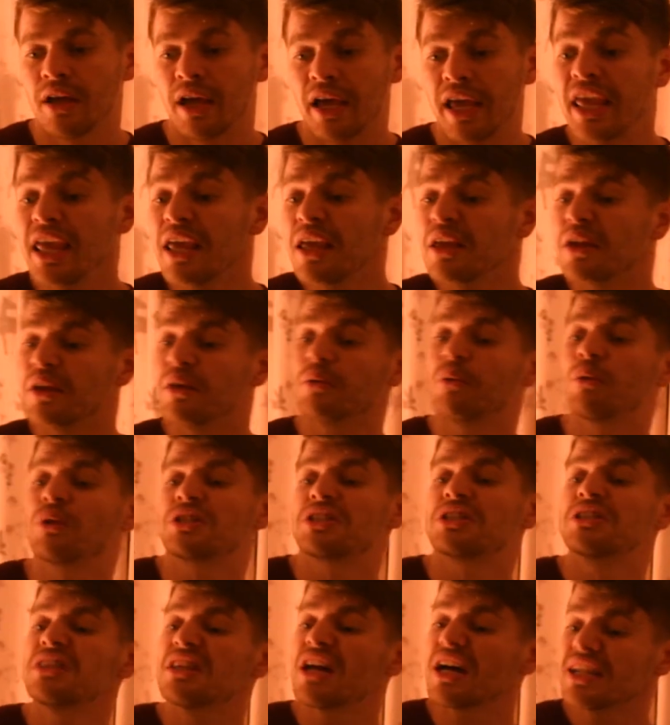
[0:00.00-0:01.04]
He
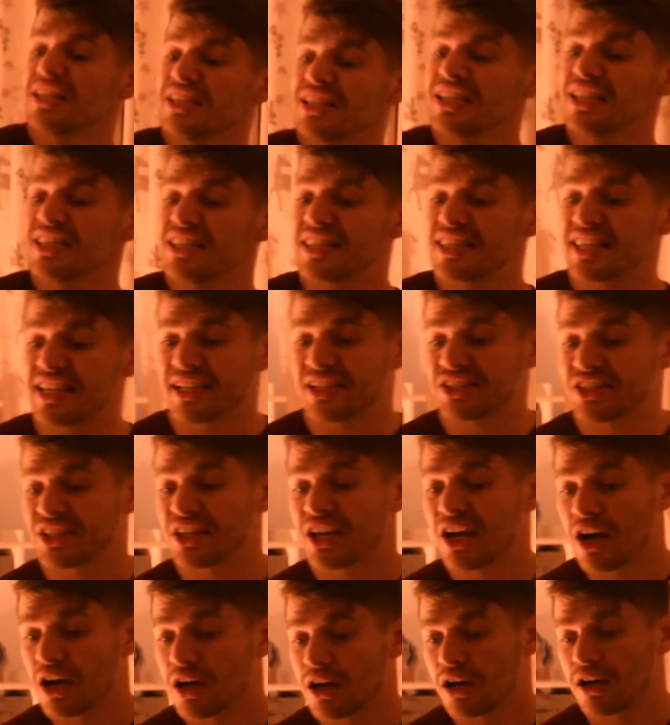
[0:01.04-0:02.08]
was 96
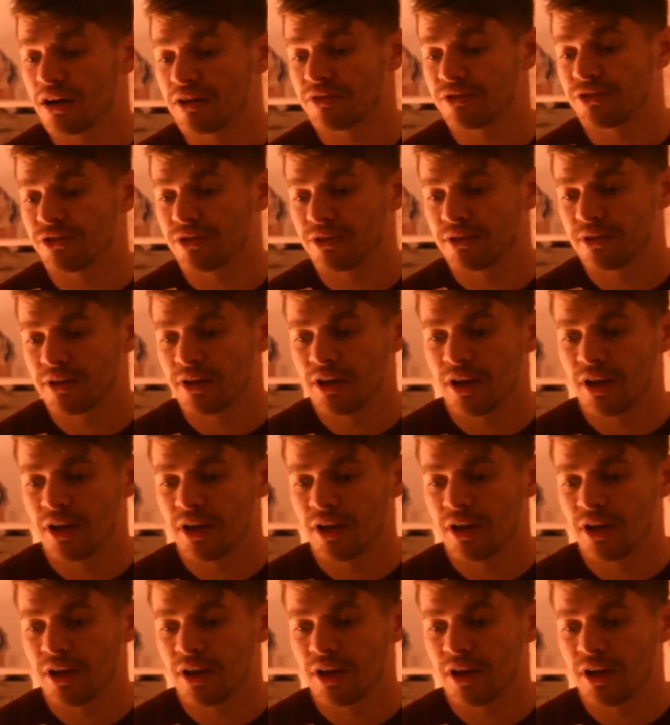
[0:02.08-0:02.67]
and a half,